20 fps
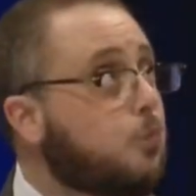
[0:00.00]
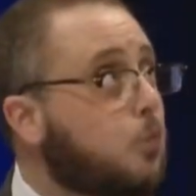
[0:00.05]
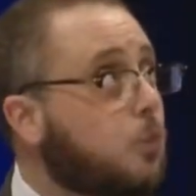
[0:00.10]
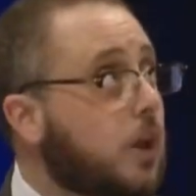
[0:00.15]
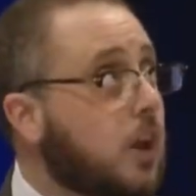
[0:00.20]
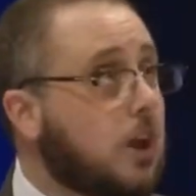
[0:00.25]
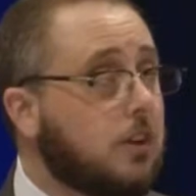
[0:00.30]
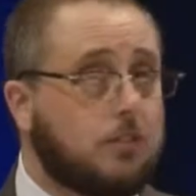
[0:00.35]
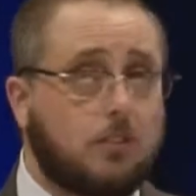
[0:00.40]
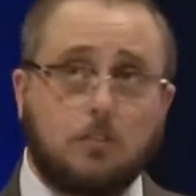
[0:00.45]

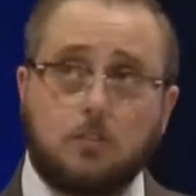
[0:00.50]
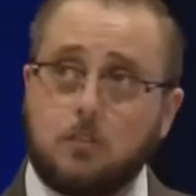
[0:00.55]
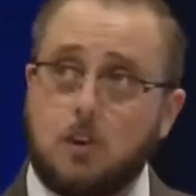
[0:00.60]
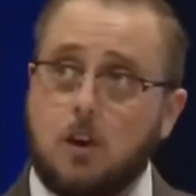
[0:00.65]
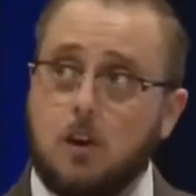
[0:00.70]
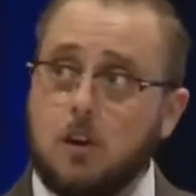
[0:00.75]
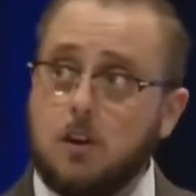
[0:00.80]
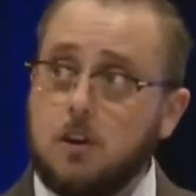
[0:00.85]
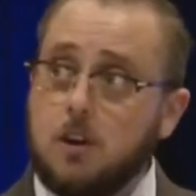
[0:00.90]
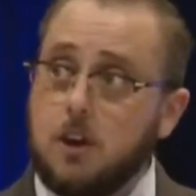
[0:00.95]
We also
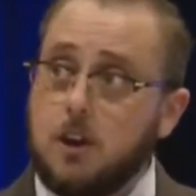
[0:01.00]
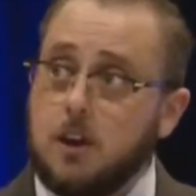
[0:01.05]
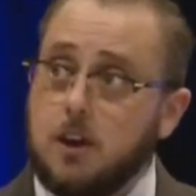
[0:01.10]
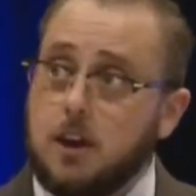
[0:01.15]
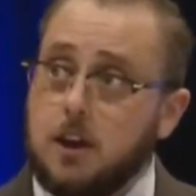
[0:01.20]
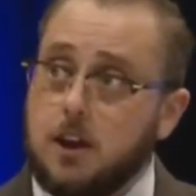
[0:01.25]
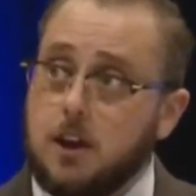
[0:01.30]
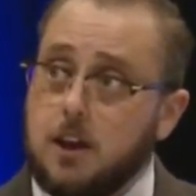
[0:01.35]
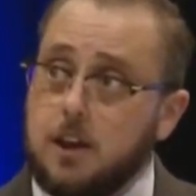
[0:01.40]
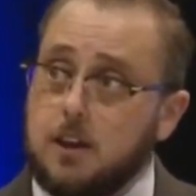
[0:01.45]
saw
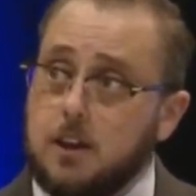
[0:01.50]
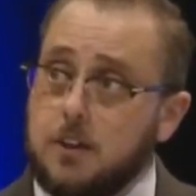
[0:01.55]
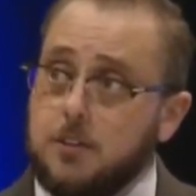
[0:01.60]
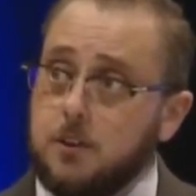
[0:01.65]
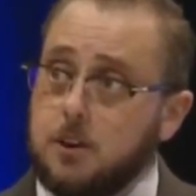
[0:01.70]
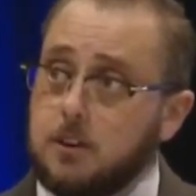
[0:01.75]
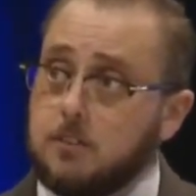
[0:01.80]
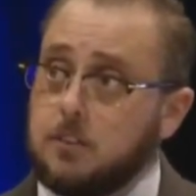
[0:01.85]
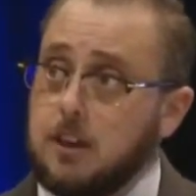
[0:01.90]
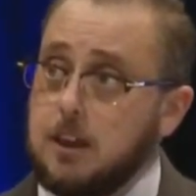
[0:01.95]

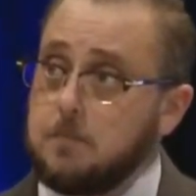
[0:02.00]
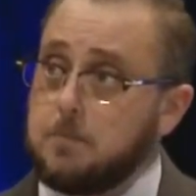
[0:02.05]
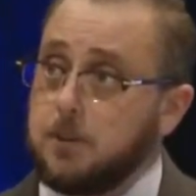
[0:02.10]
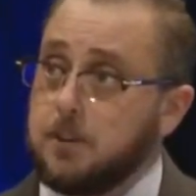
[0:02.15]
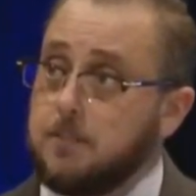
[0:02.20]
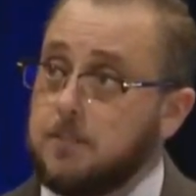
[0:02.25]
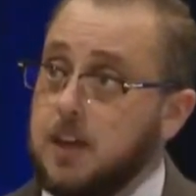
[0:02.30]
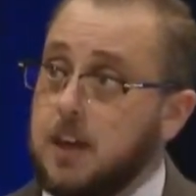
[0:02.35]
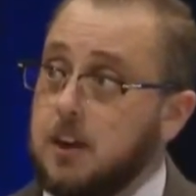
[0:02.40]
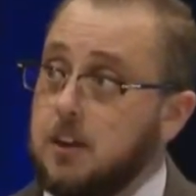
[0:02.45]
another example
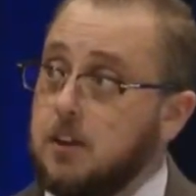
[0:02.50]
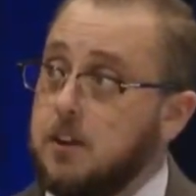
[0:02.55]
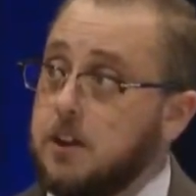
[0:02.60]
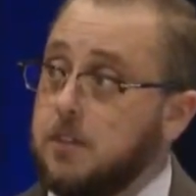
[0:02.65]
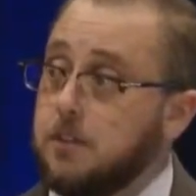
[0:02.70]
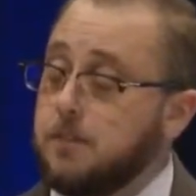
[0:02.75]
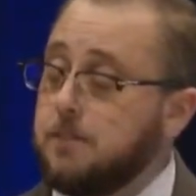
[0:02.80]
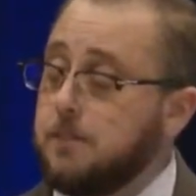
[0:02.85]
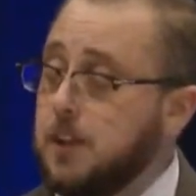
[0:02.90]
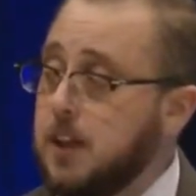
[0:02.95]
of that,
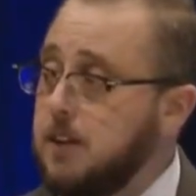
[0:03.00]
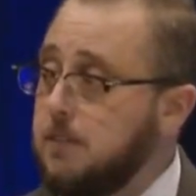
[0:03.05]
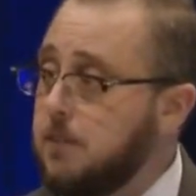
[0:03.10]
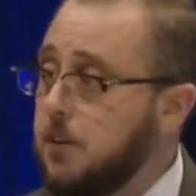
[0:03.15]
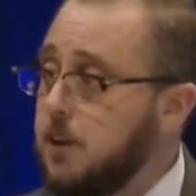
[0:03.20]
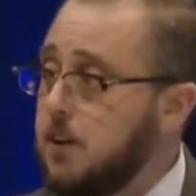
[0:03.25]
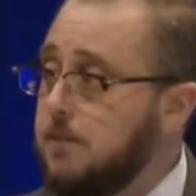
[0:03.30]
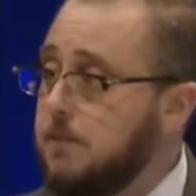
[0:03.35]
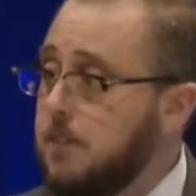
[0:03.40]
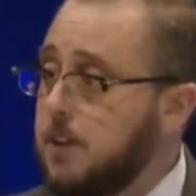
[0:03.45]
another
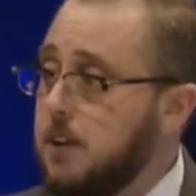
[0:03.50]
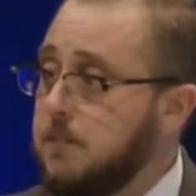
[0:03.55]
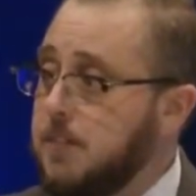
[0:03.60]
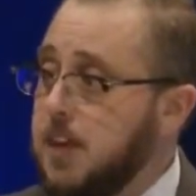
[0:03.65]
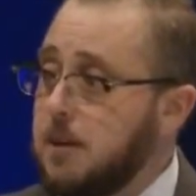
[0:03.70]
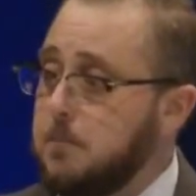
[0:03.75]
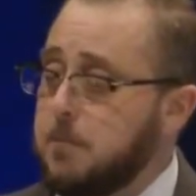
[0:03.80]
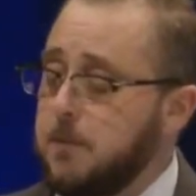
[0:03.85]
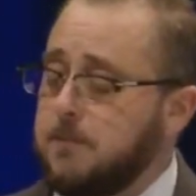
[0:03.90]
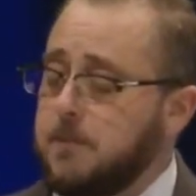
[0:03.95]
flavor of
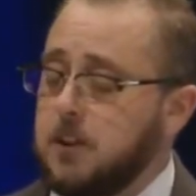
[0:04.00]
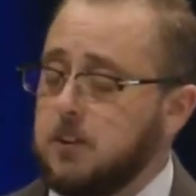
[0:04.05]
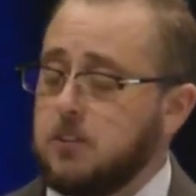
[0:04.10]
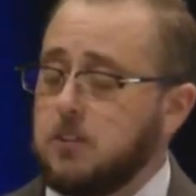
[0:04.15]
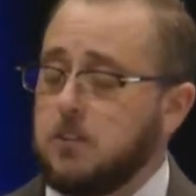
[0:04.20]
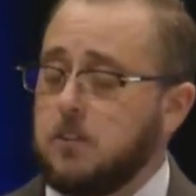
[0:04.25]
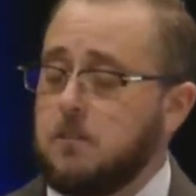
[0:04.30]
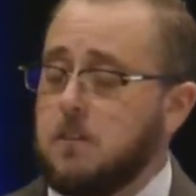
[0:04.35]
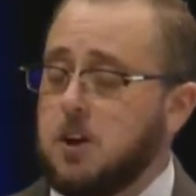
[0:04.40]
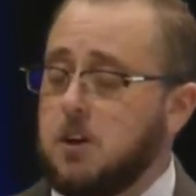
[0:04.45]
that
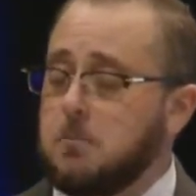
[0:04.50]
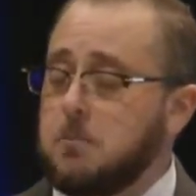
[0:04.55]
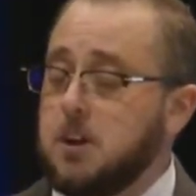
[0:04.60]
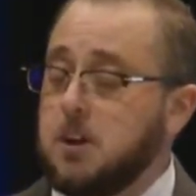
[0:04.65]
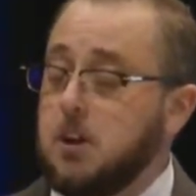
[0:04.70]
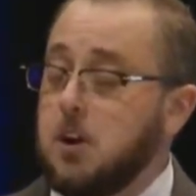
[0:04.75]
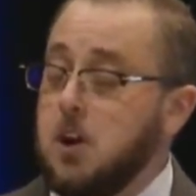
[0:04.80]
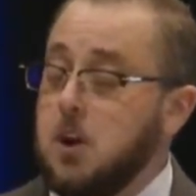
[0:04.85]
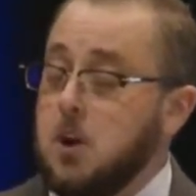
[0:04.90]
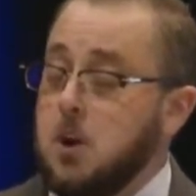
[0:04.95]
professional
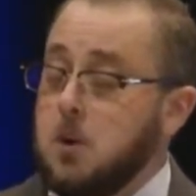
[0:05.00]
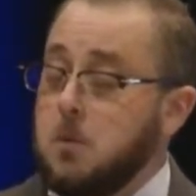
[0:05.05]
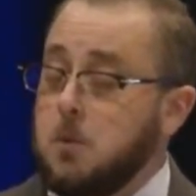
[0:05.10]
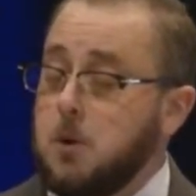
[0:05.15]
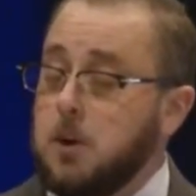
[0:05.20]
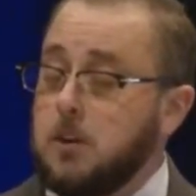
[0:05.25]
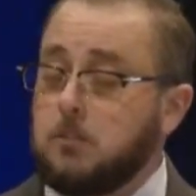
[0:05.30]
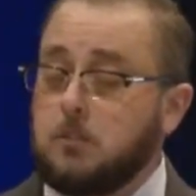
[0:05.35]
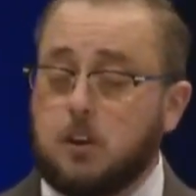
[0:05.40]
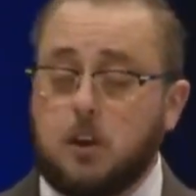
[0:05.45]
development
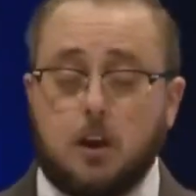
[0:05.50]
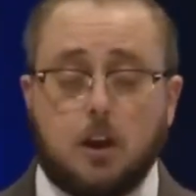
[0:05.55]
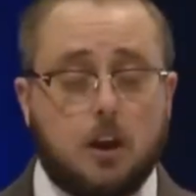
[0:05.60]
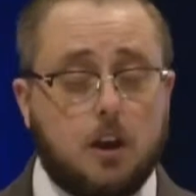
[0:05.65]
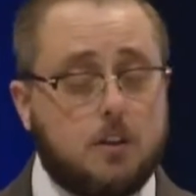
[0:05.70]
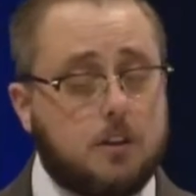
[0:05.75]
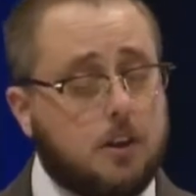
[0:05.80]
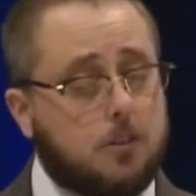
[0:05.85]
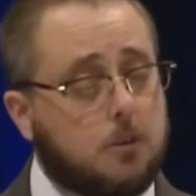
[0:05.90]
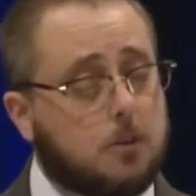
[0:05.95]
was
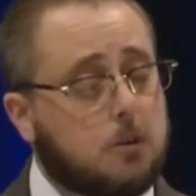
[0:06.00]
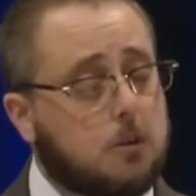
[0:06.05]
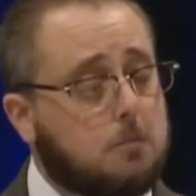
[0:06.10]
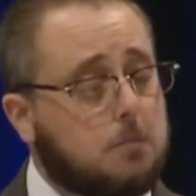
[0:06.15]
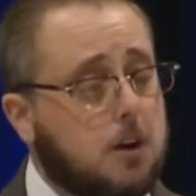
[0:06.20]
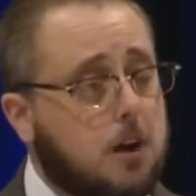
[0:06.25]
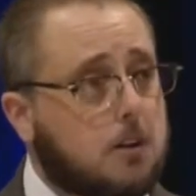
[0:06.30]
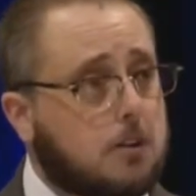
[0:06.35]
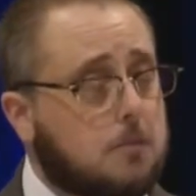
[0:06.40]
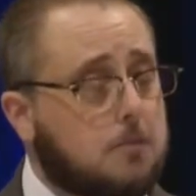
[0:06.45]
another group
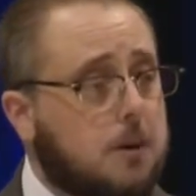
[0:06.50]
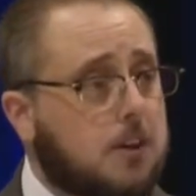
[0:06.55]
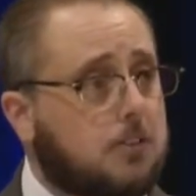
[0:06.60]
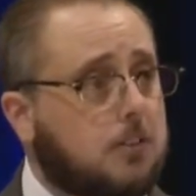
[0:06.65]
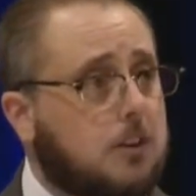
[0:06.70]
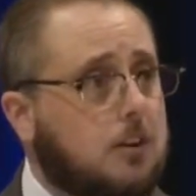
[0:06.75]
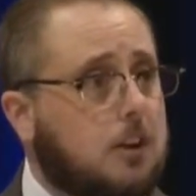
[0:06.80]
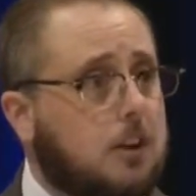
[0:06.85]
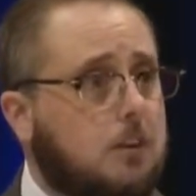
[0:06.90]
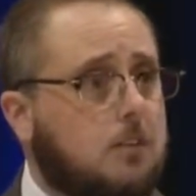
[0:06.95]
talked about
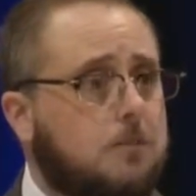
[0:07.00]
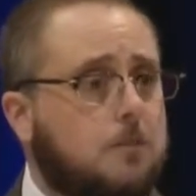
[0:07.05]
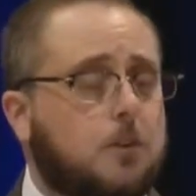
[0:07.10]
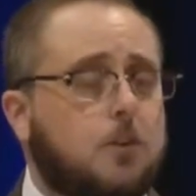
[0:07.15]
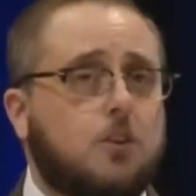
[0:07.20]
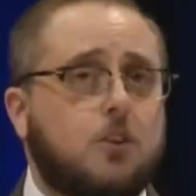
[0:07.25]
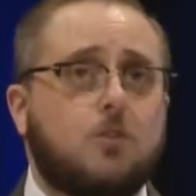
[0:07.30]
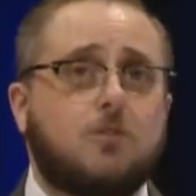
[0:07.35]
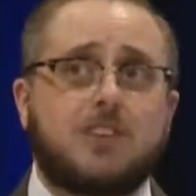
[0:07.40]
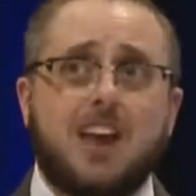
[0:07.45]
the need
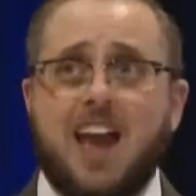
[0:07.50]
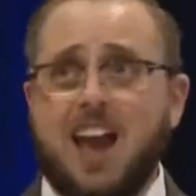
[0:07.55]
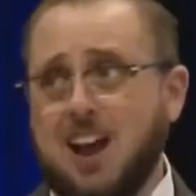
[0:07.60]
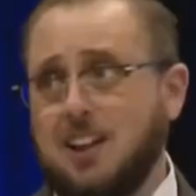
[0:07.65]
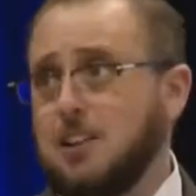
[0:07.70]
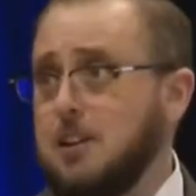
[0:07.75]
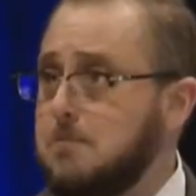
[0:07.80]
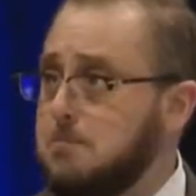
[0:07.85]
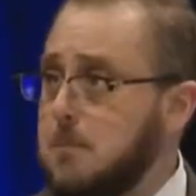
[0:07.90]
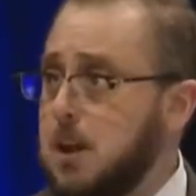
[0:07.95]
for new
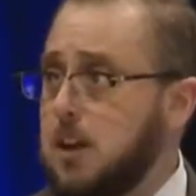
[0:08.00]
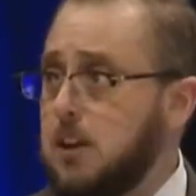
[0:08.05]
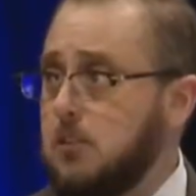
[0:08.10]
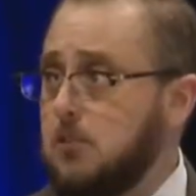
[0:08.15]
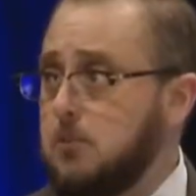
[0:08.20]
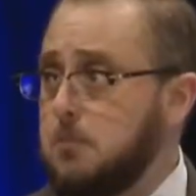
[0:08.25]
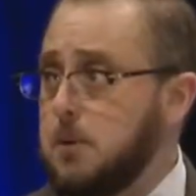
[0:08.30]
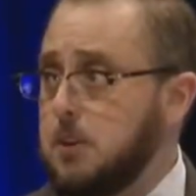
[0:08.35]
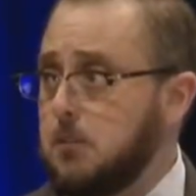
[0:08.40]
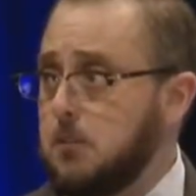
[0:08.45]
talent
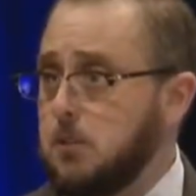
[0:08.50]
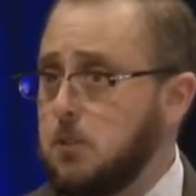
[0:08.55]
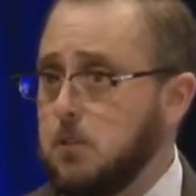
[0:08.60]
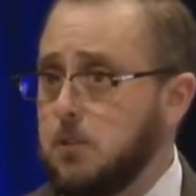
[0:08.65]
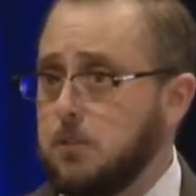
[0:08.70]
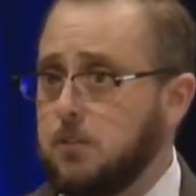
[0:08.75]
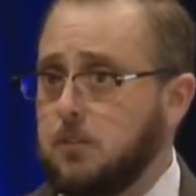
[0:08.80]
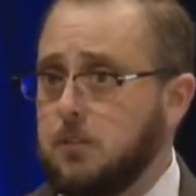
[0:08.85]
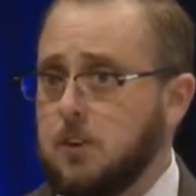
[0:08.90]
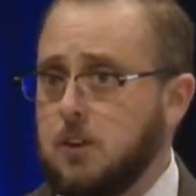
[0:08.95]
management
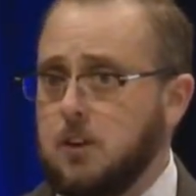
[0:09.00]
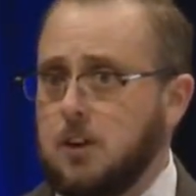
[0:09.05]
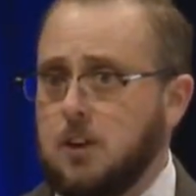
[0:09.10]
tools.